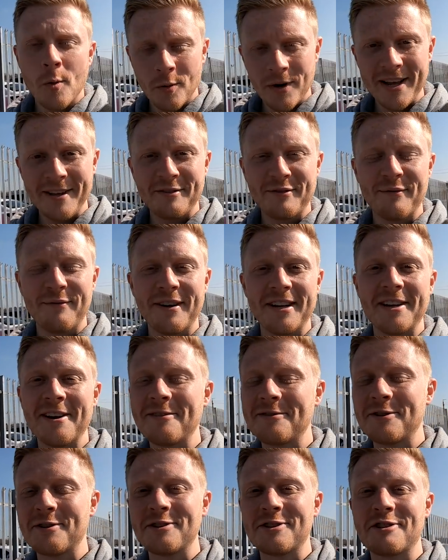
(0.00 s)
I will leave some
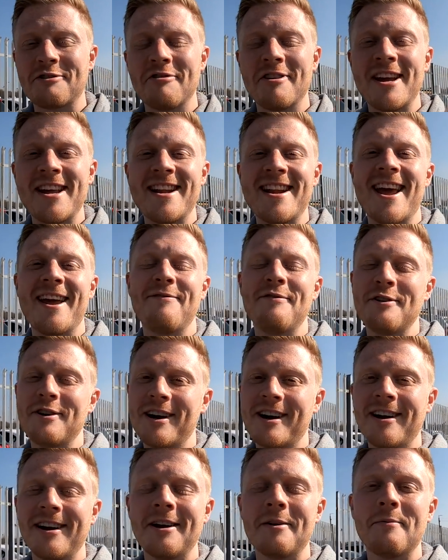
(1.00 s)
videos on screen. If you
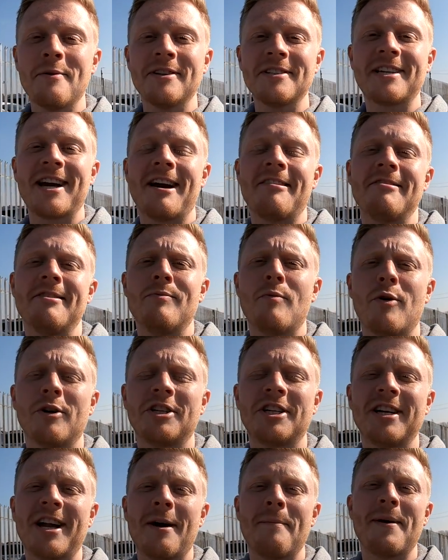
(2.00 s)
could click on one to carry on
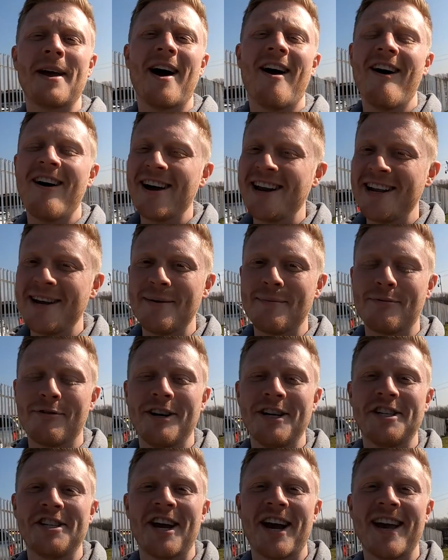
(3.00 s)
watching, that'd be highly
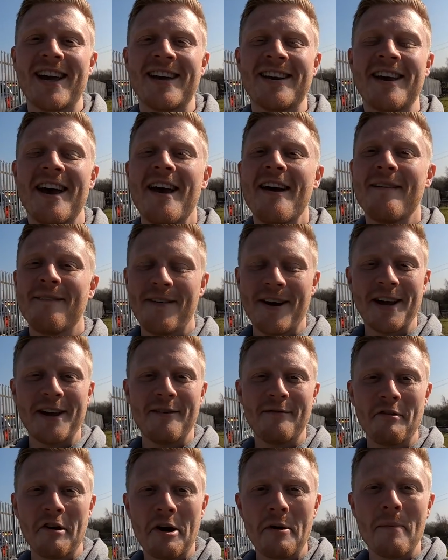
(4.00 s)
appreciated.
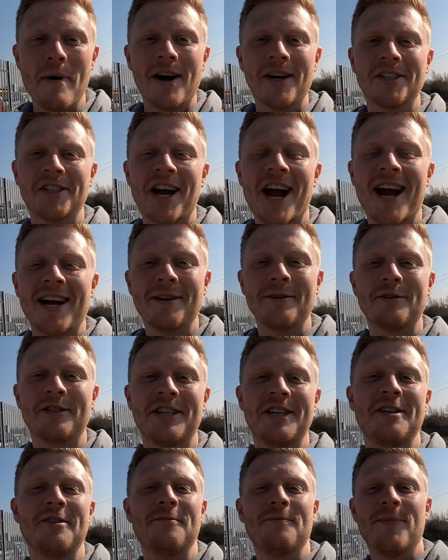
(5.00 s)
Thank you very much, and I'll
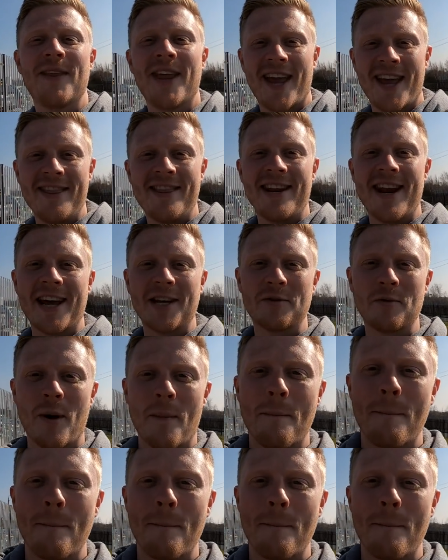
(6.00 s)
see you in the next